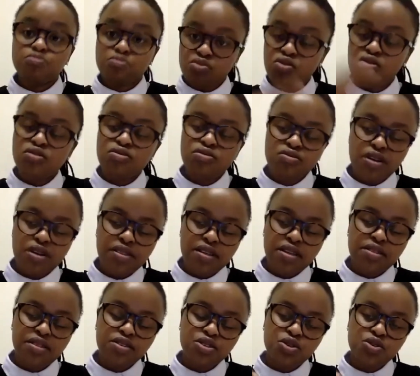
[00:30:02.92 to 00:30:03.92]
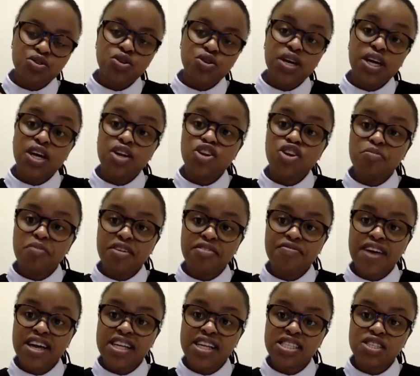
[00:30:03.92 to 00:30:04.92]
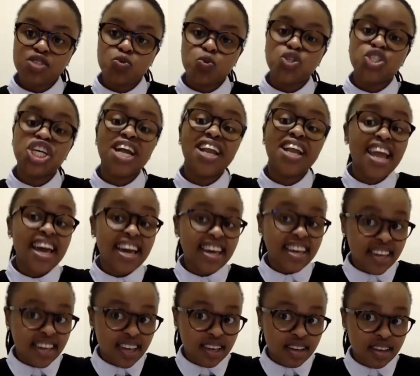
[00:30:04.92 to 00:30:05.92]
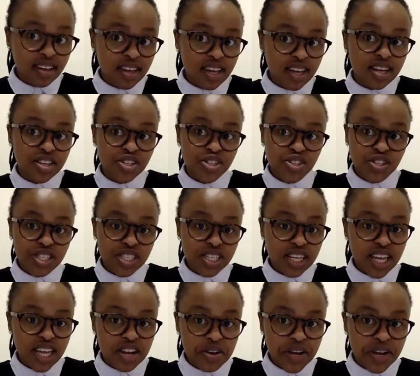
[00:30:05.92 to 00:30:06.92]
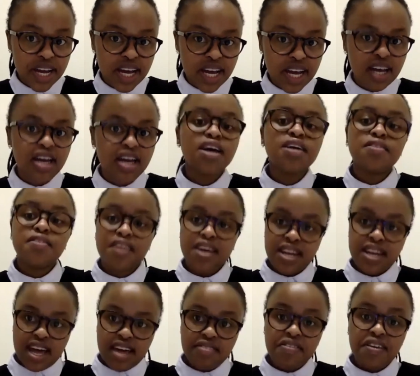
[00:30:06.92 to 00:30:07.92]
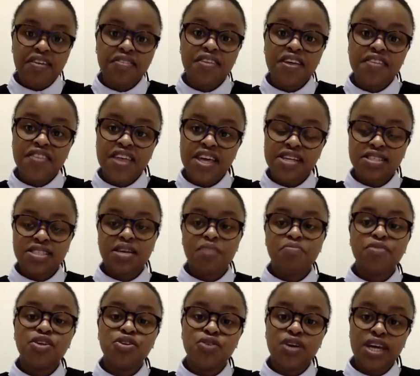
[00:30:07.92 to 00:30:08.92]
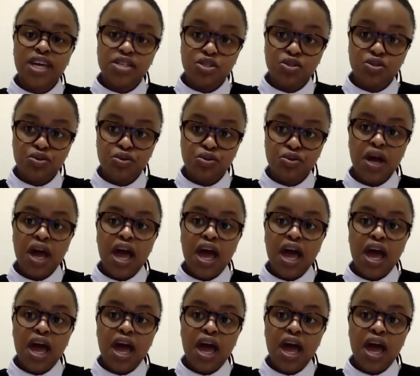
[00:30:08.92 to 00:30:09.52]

more rather the socio-economic factors which are lacking in a certain area, then I think that that is something you can do.